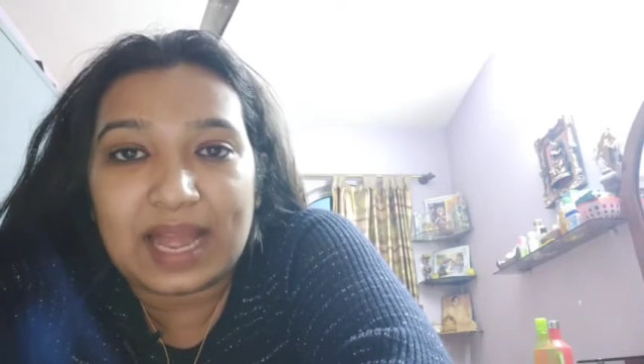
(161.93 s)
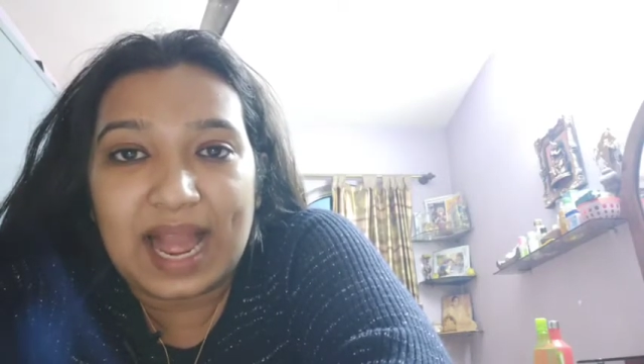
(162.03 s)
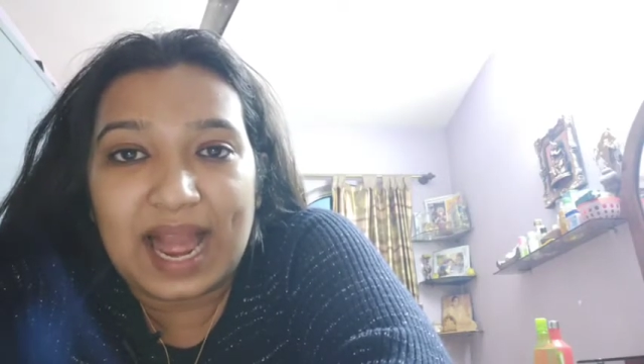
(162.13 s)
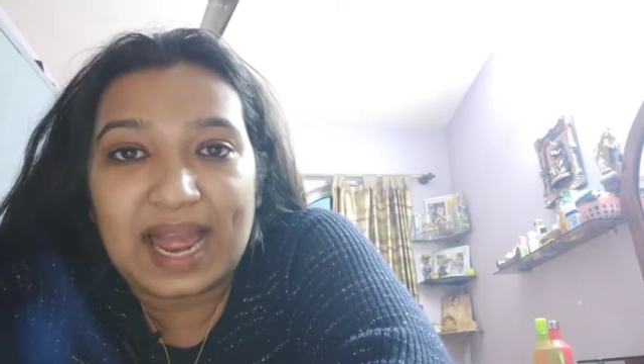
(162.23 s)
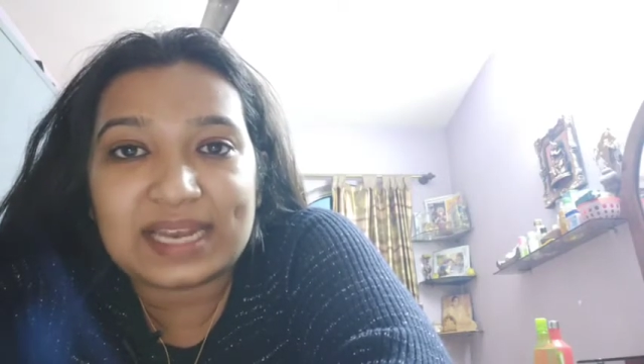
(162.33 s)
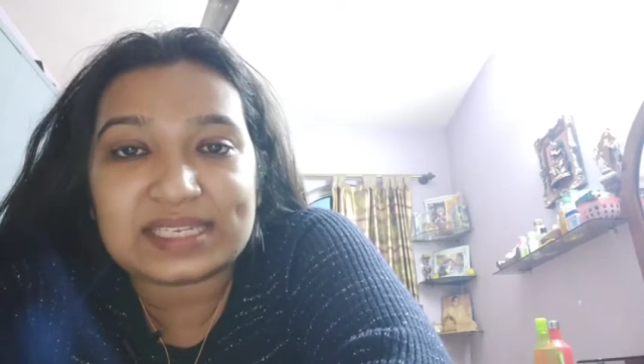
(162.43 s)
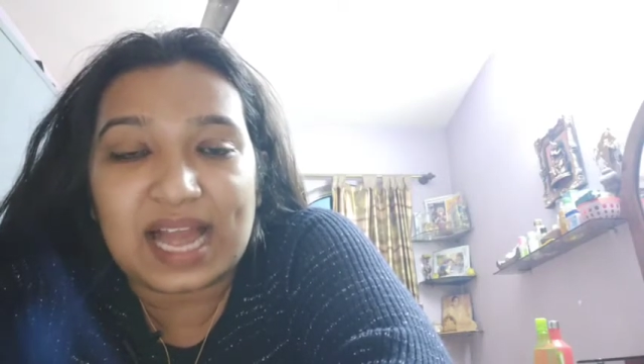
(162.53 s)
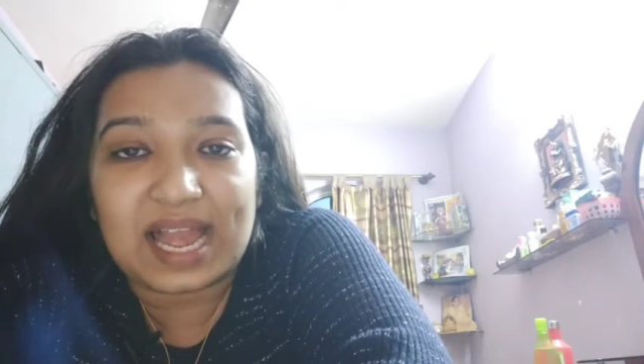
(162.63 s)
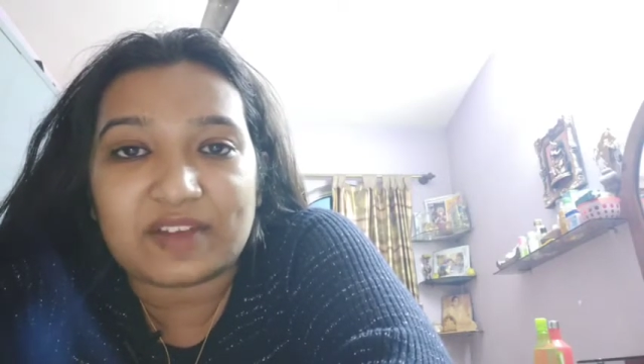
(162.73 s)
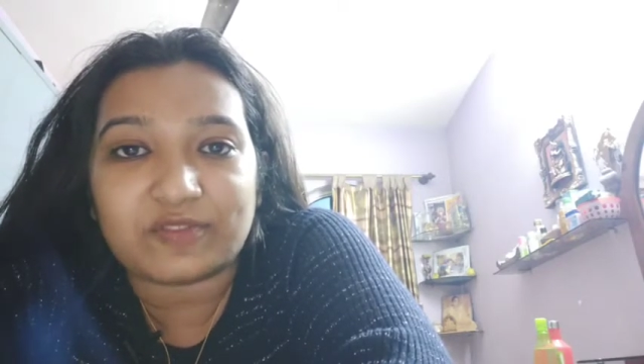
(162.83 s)
and
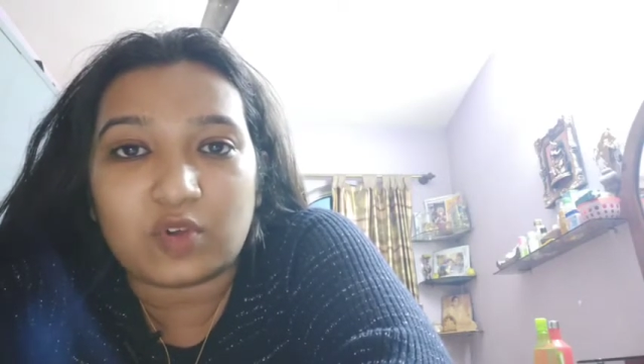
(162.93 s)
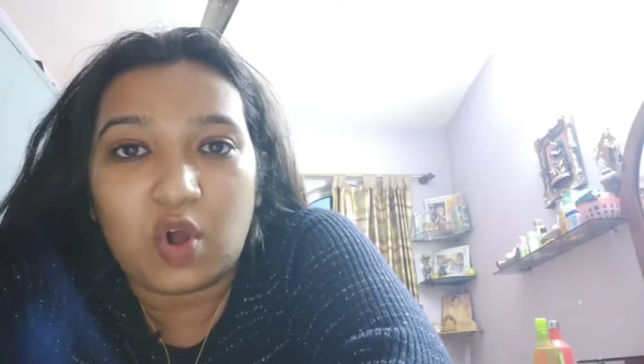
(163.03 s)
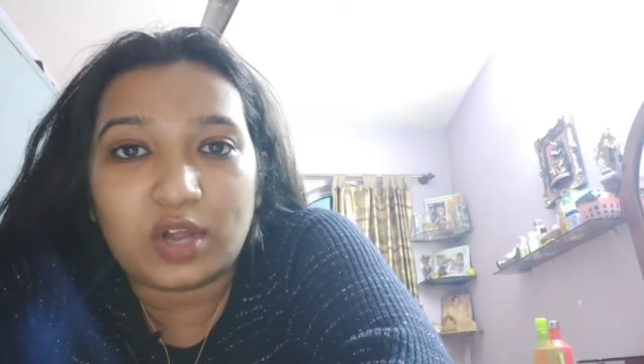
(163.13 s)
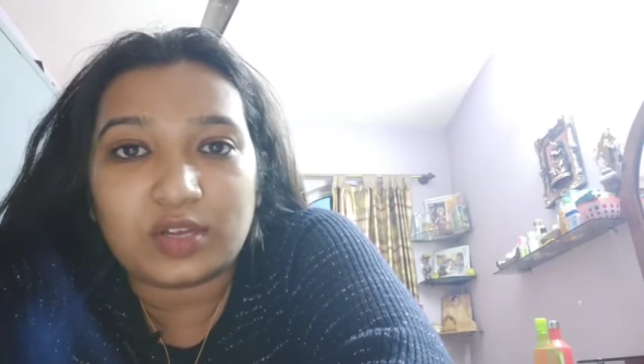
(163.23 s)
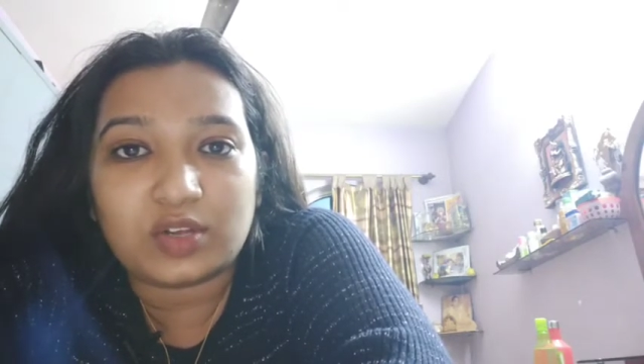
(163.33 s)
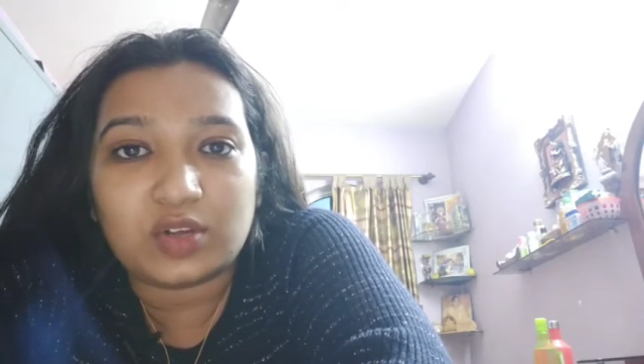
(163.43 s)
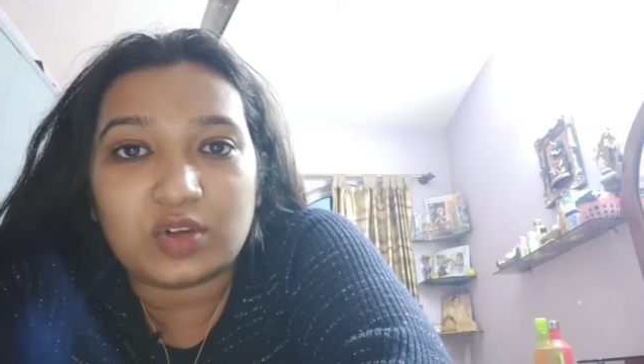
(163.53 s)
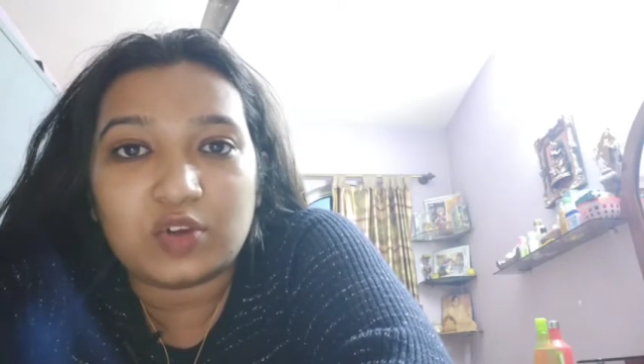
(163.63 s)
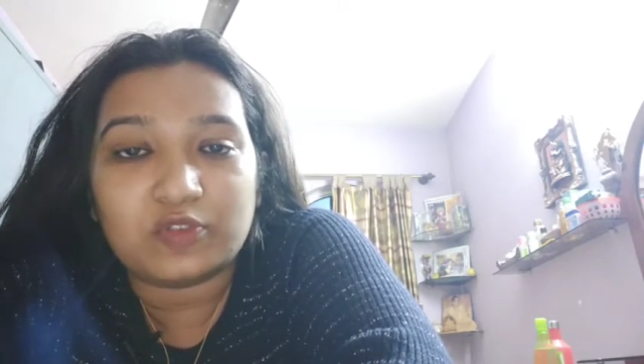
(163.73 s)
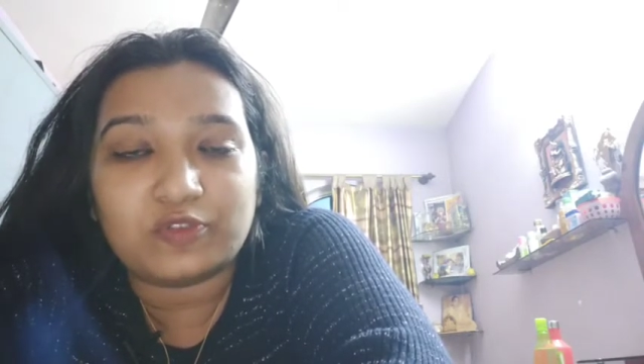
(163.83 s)
I have got
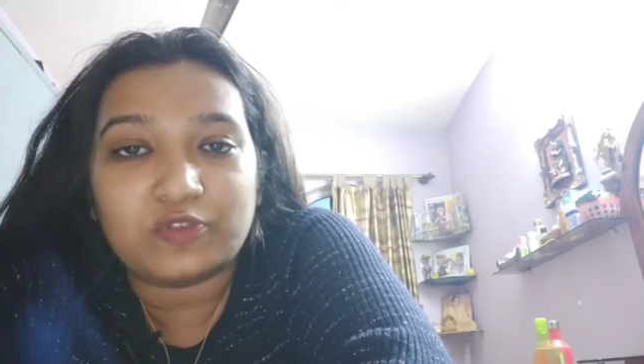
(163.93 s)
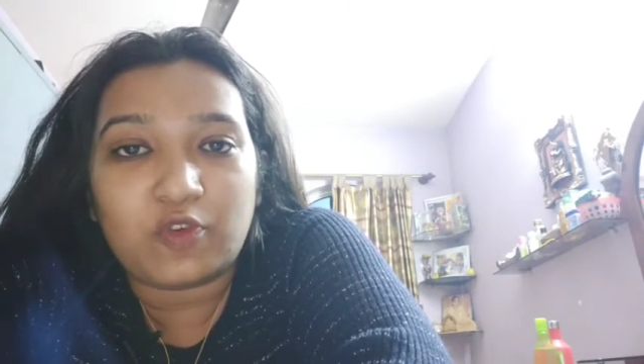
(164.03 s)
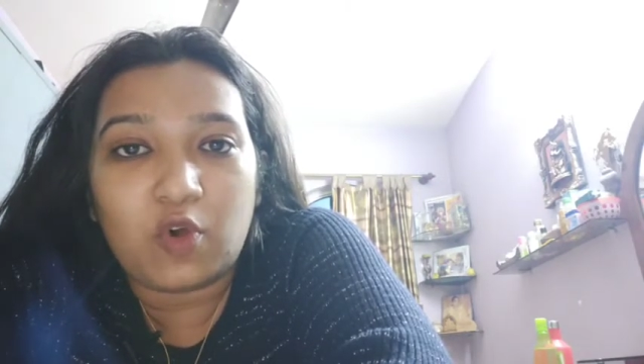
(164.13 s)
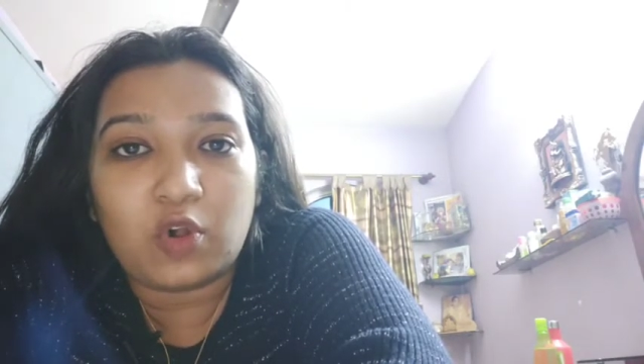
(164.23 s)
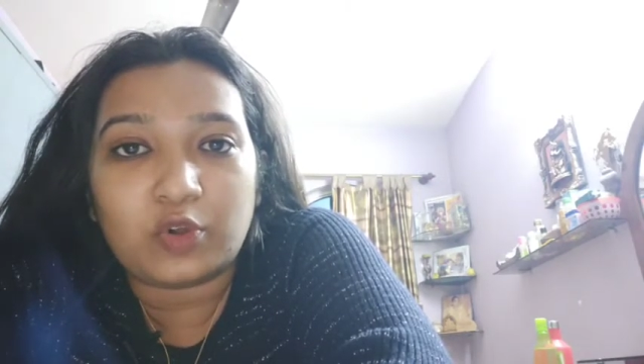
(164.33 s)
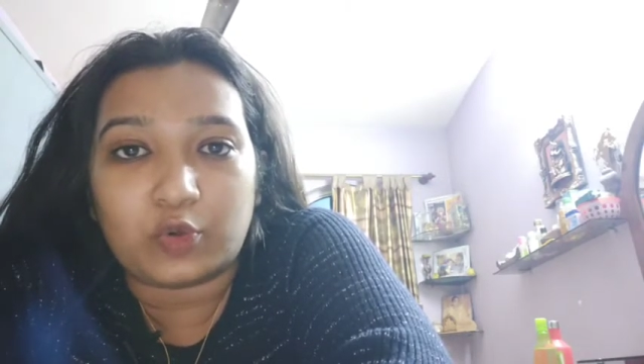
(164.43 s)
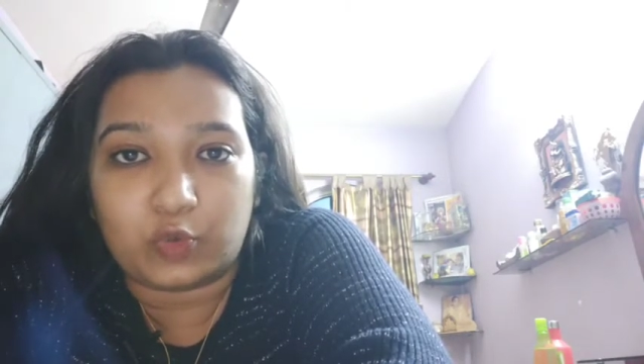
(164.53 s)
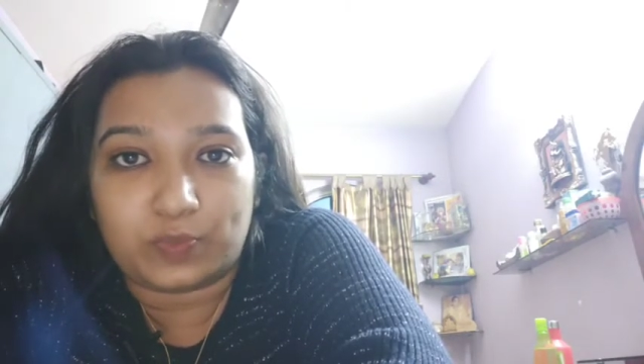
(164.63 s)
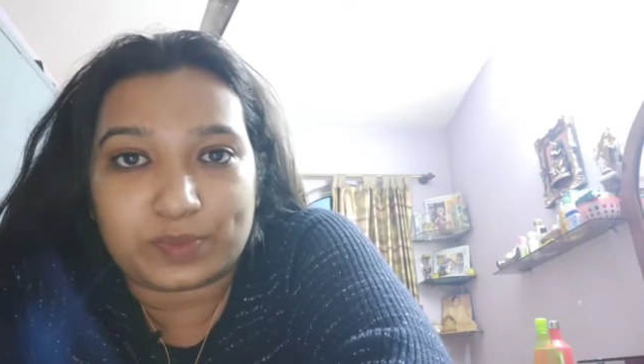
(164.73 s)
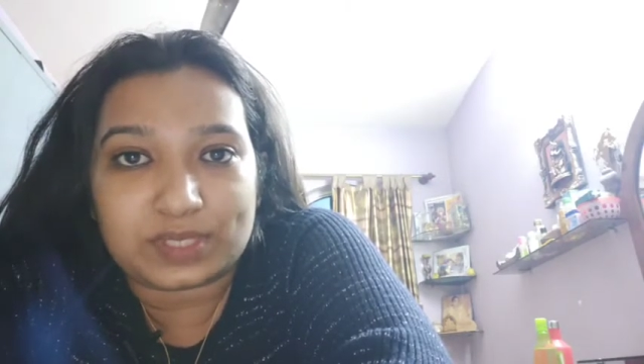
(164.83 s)
4
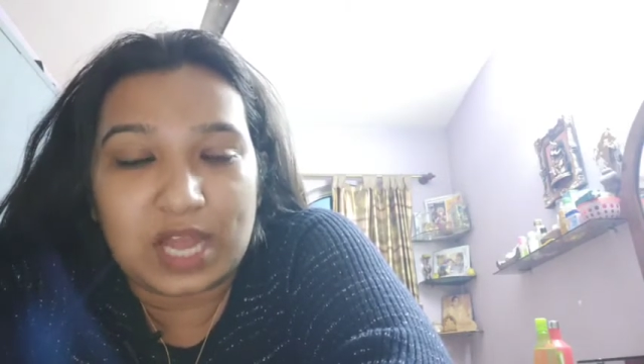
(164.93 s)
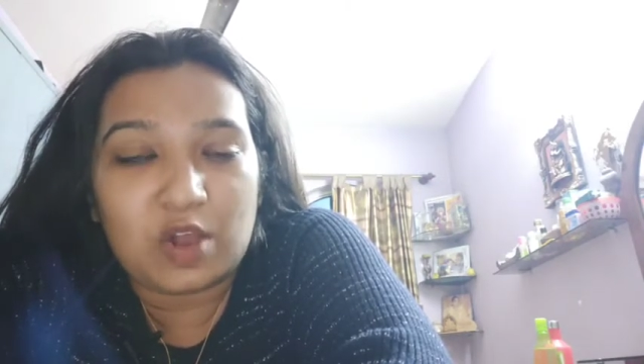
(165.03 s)
groups.